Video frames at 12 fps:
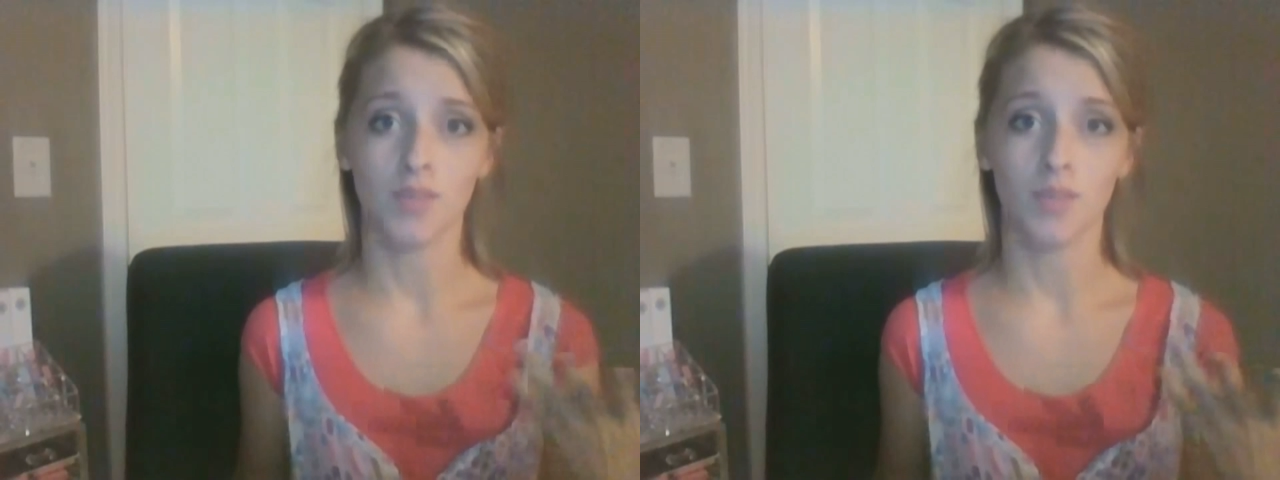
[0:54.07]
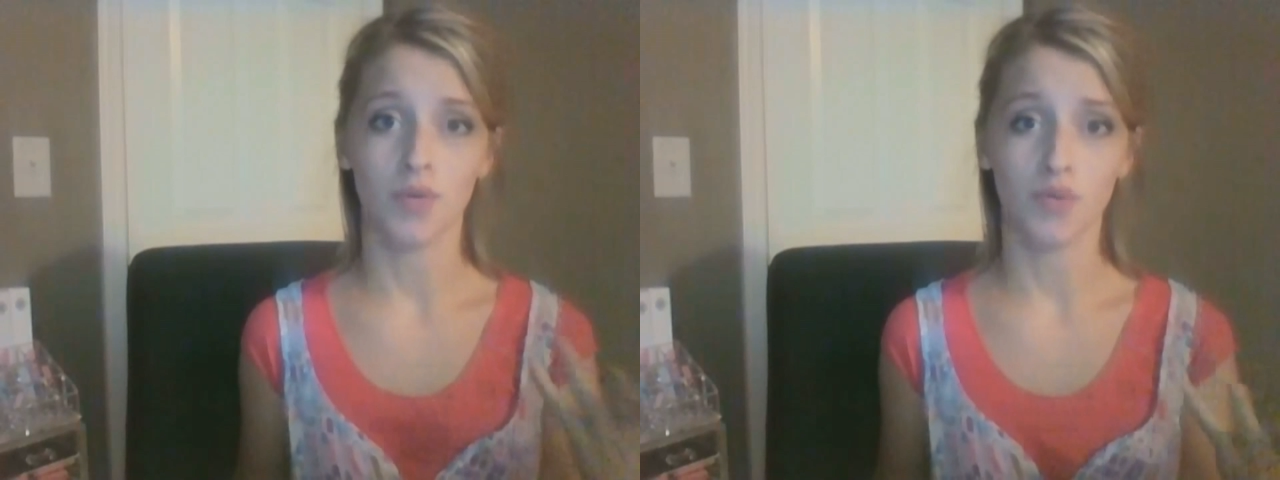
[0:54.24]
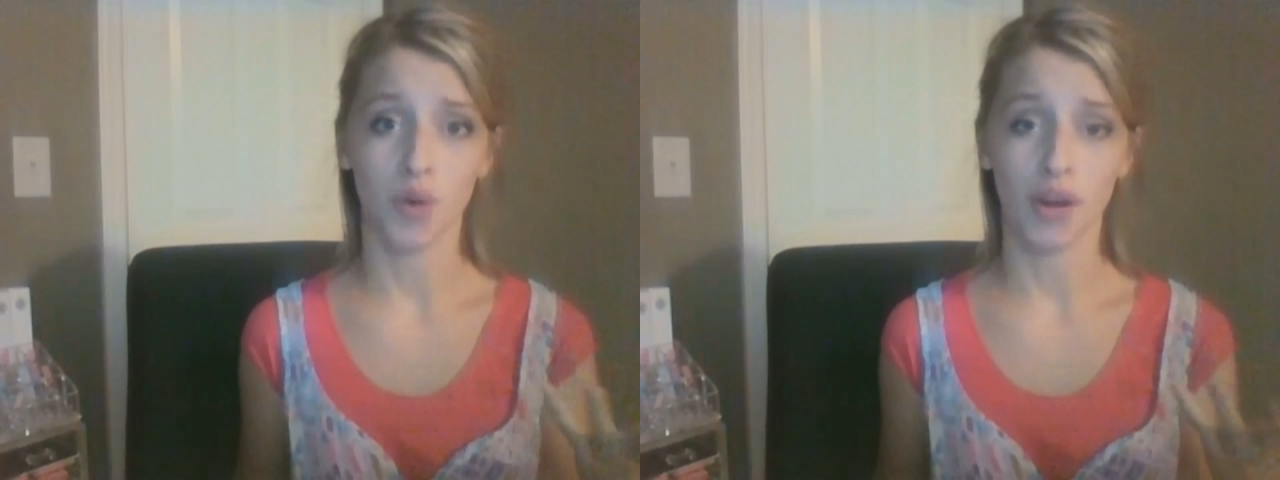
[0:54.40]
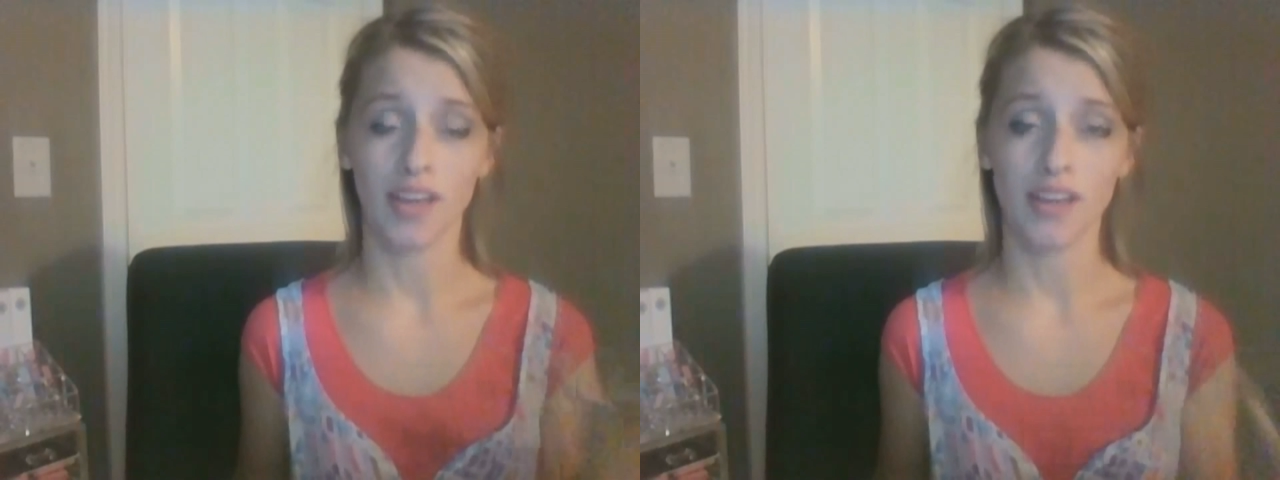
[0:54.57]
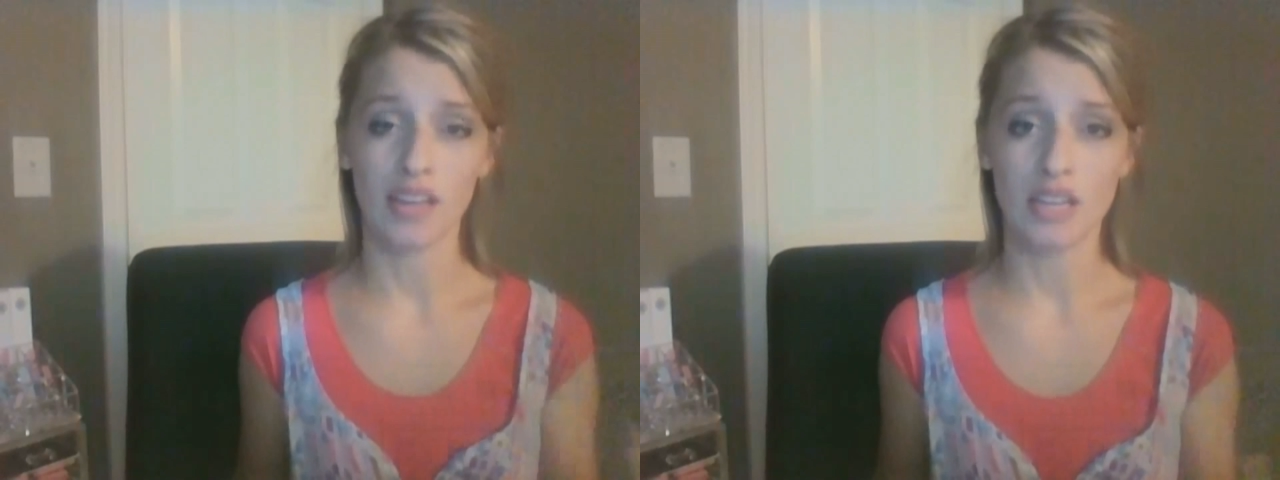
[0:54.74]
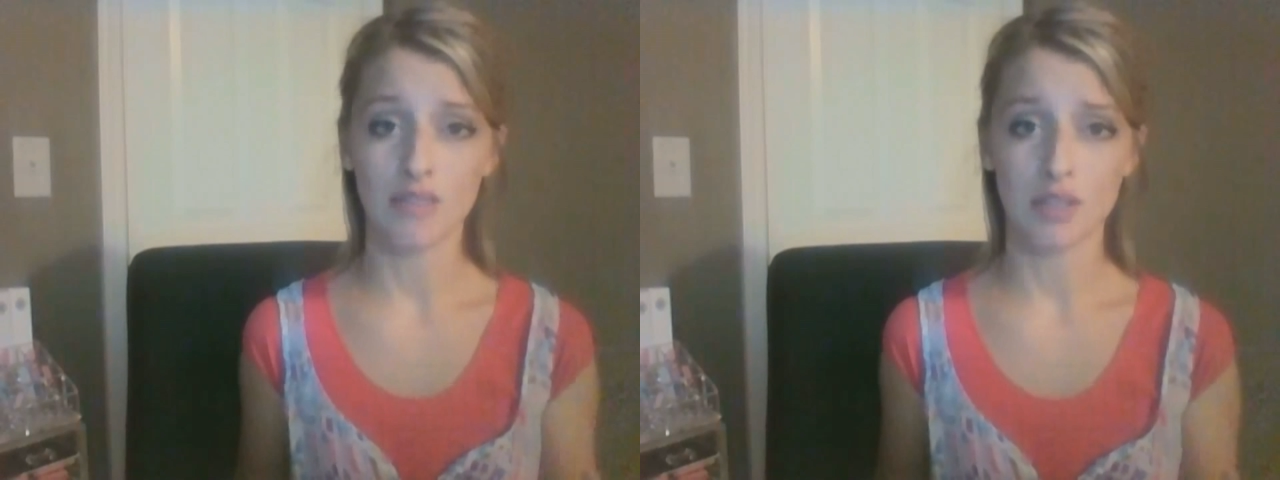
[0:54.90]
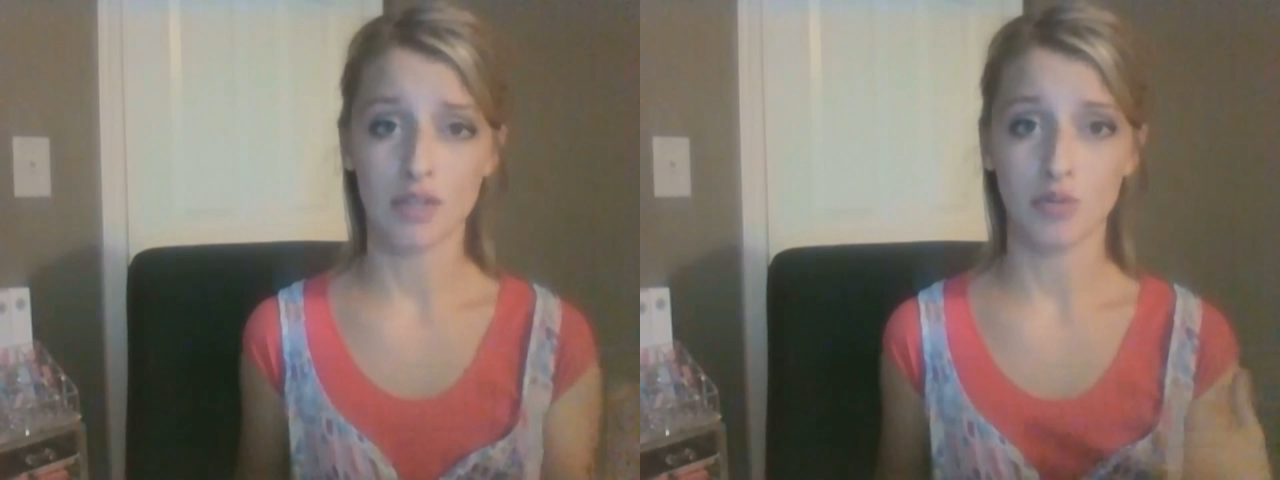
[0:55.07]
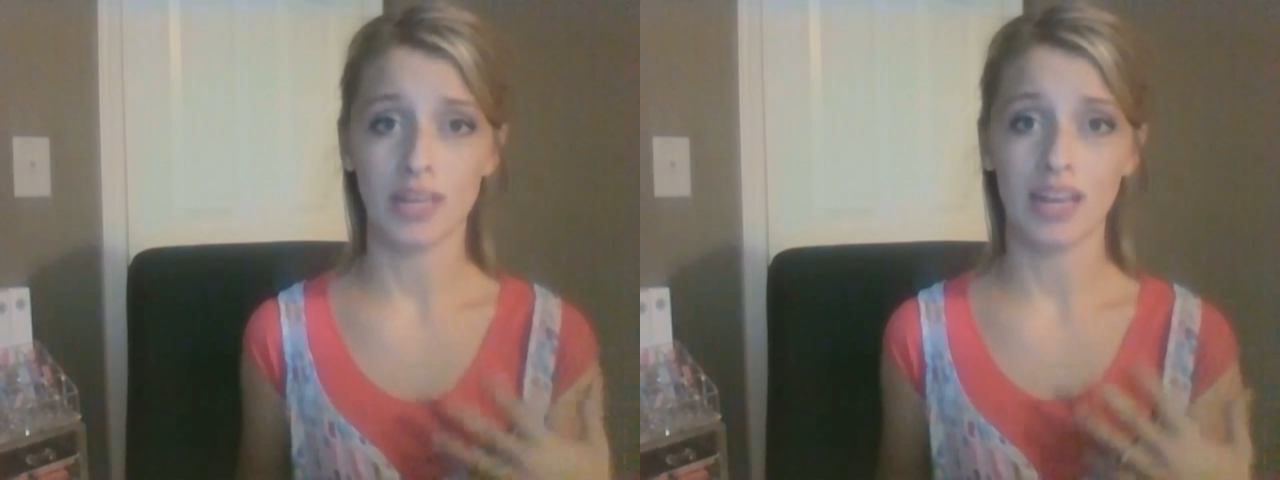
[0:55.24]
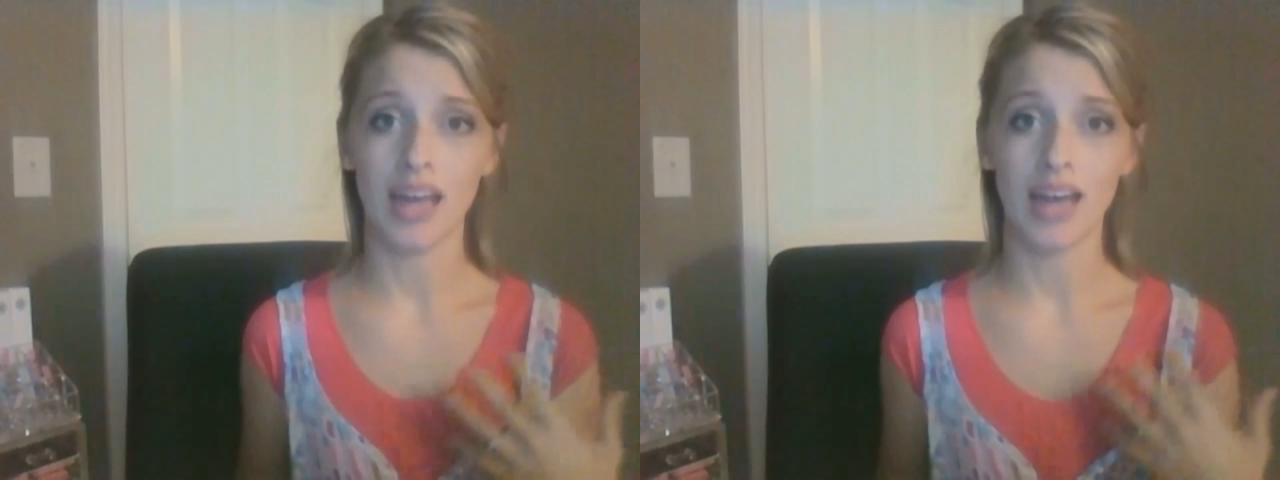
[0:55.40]
beforehand
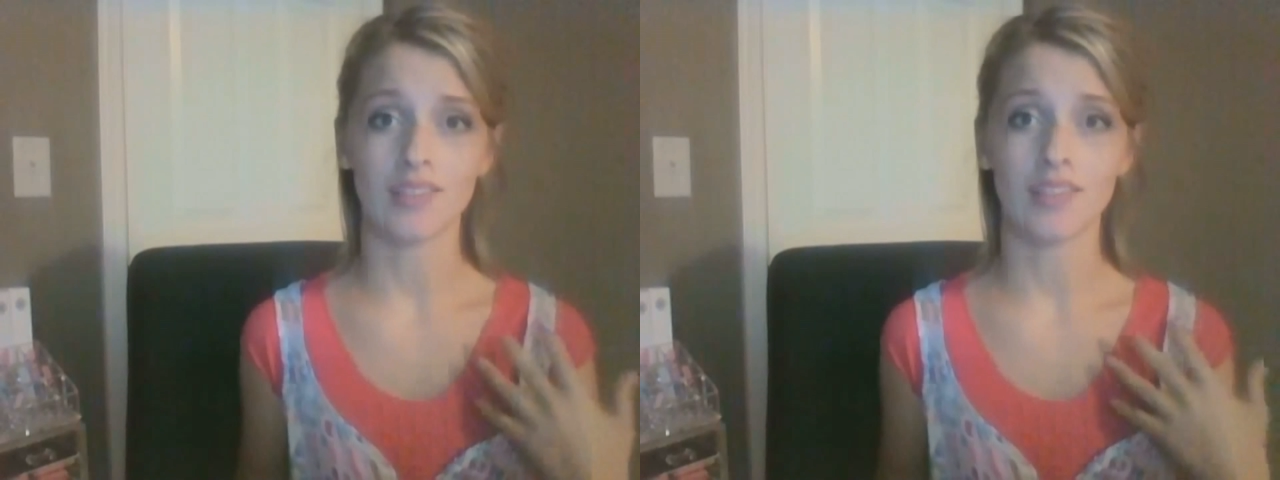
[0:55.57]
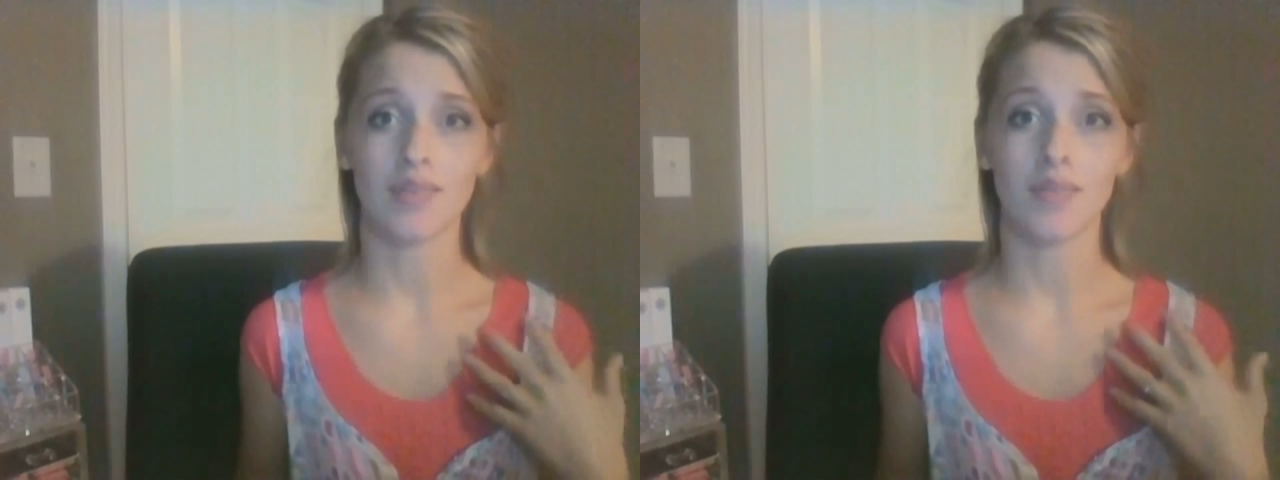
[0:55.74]
individually and ask them